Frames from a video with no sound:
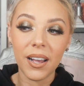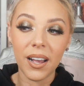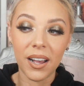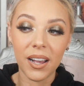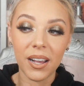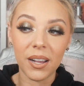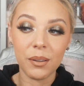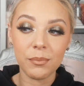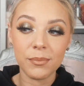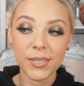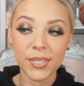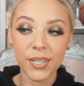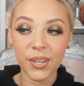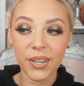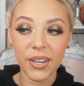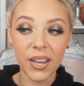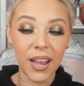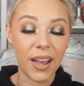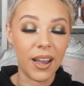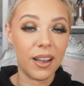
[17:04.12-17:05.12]
Um, so
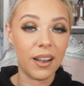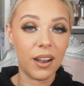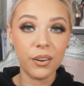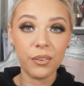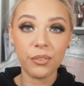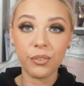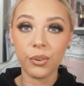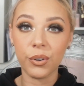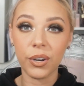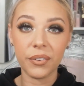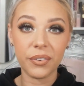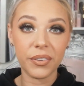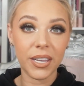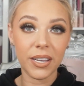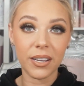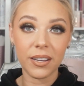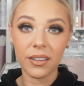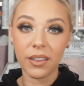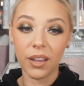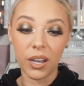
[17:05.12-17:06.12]
yeah, overall
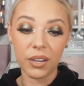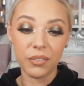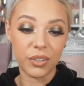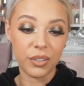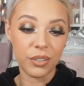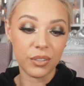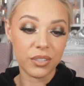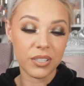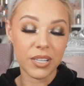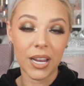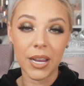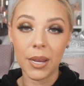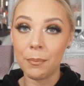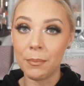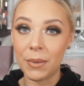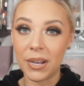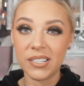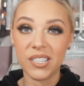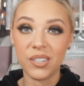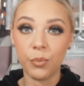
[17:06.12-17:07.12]
everything that I've used today,
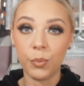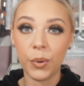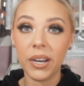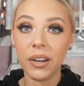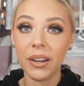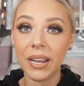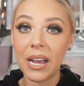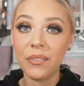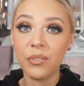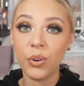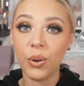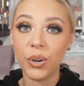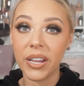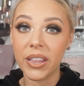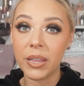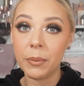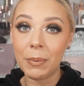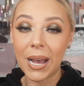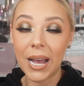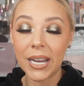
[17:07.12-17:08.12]
massive win. I have got
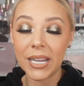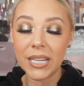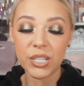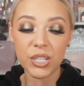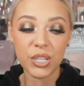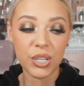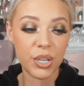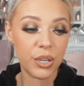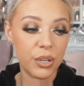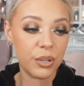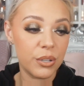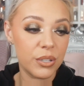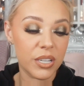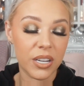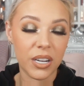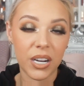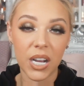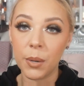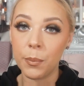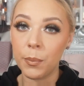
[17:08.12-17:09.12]
another palette to use
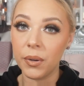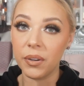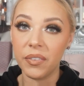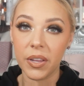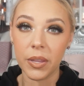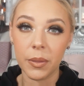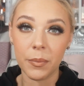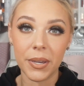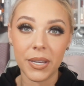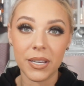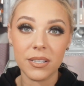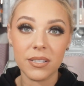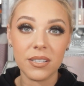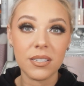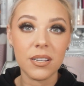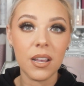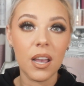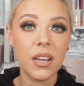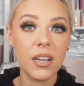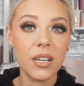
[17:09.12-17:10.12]
and a couple of other
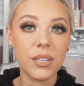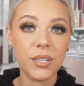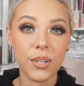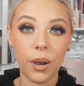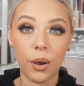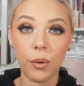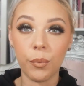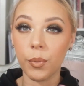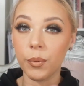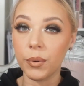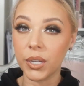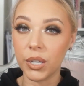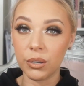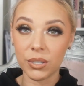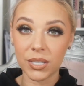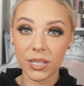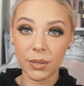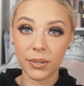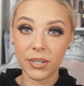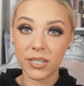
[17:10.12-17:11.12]
bits, so I'll probably
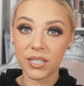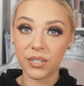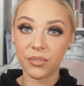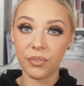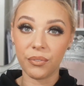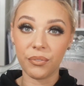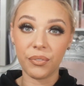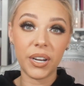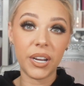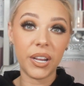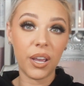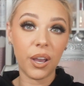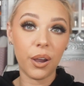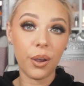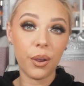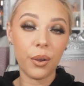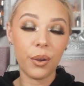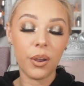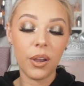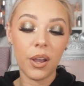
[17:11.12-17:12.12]
use them in a different
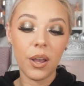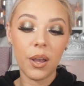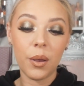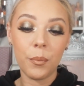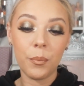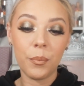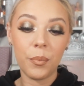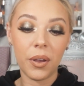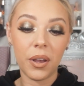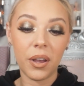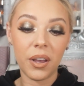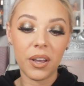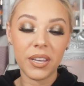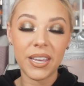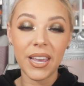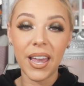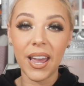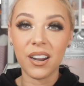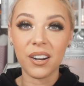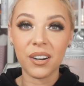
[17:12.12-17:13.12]
video. But
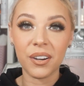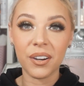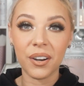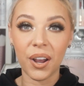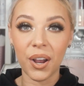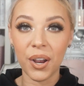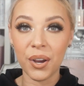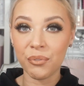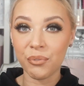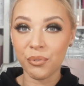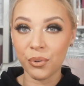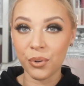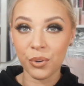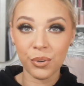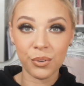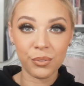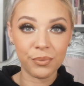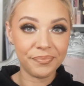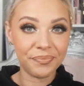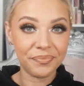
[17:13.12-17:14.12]
yeah,
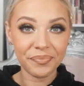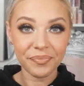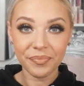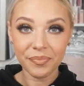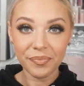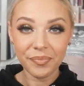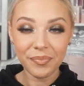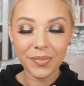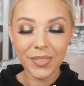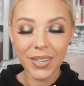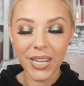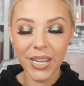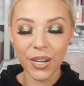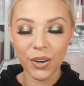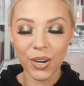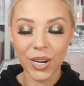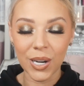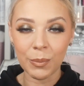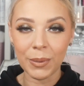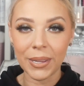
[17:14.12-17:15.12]
overall
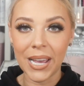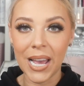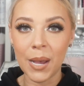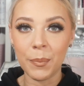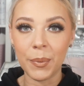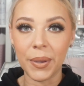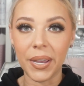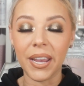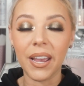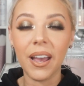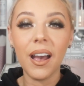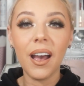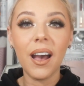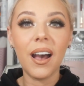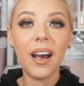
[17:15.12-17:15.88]
incredibly happy.